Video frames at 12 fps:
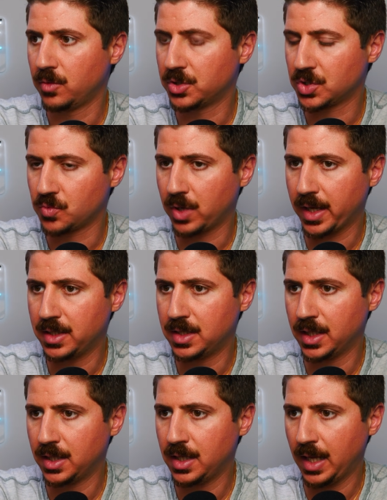which is what I
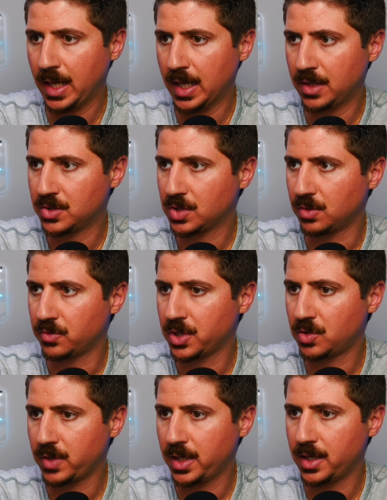did. And so it
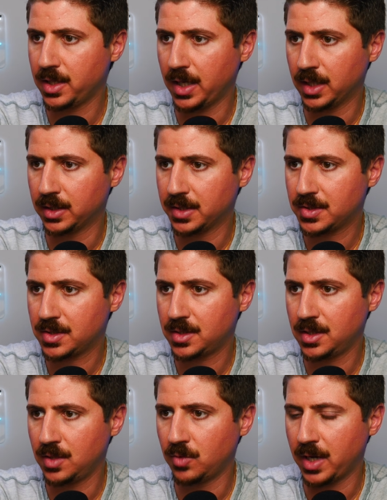recreated it, and let's
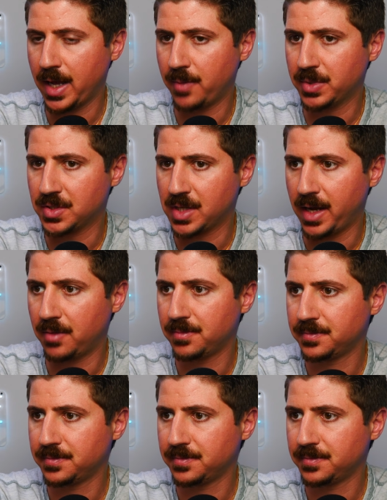see what happens now.